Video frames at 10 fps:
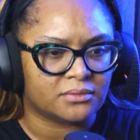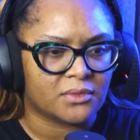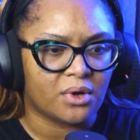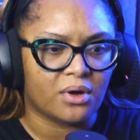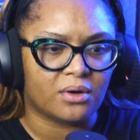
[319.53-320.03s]

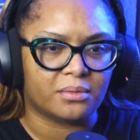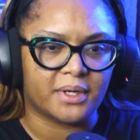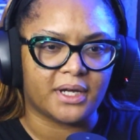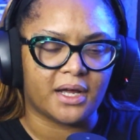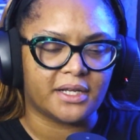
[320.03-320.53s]
Oh my
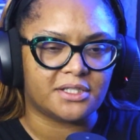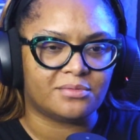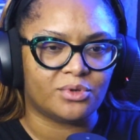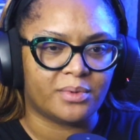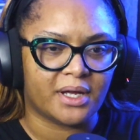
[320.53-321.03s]
god, this is
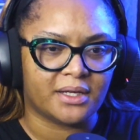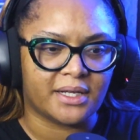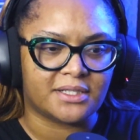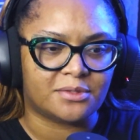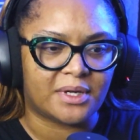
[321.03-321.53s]
Bube.
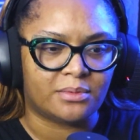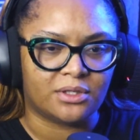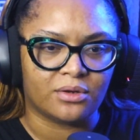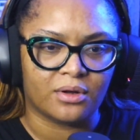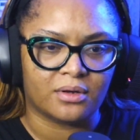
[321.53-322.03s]
That's his baby
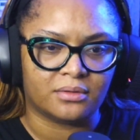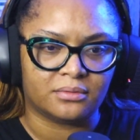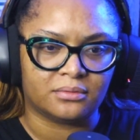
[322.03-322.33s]
girl.